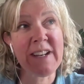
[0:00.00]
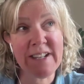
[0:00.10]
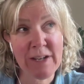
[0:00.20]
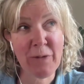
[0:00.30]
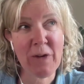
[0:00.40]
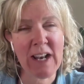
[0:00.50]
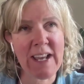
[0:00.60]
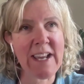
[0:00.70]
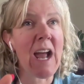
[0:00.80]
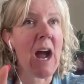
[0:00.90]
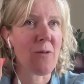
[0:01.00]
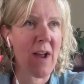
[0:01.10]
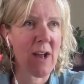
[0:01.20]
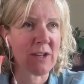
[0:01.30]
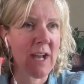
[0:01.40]
differently
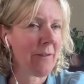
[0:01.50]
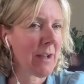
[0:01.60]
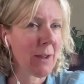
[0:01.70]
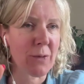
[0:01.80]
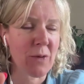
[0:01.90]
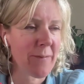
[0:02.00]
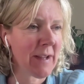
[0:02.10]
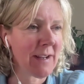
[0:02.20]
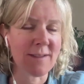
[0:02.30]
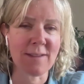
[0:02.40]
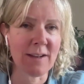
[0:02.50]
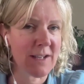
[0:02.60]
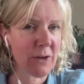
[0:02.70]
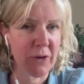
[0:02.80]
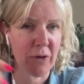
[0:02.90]
around having 3 minutes
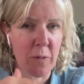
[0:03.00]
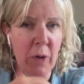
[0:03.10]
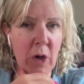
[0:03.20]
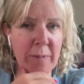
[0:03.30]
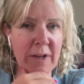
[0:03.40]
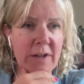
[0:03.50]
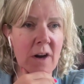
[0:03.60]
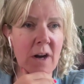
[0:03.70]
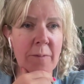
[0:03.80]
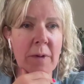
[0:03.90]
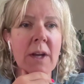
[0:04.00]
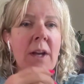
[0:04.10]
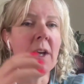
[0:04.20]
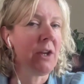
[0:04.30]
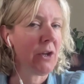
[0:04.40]
until your appointment time.
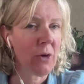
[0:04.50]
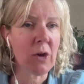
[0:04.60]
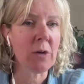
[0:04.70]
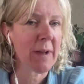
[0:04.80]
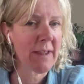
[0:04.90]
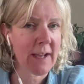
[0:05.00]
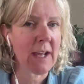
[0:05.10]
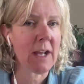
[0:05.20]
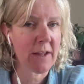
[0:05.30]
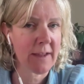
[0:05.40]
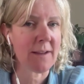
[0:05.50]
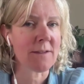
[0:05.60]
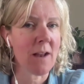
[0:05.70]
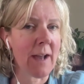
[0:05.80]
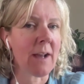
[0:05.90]
You could be thinking
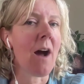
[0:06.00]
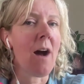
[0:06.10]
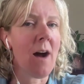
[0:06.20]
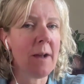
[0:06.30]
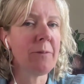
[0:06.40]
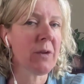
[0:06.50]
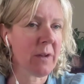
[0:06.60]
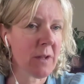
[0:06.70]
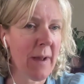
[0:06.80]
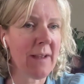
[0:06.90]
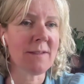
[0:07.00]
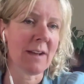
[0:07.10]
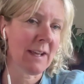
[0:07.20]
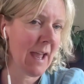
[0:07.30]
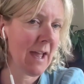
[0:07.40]
things like, I'm doing the best
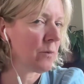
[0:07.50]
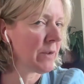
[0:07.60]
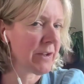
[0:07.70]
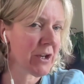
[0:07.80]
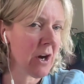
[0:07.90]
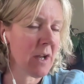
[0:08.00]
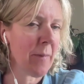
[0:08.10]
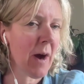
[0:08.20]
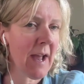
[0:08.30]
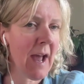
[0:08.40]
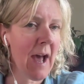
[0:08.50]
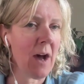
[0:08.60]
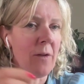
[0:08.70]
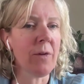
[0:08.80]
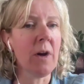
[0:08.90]
I can with the time I
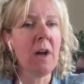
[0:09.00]
have.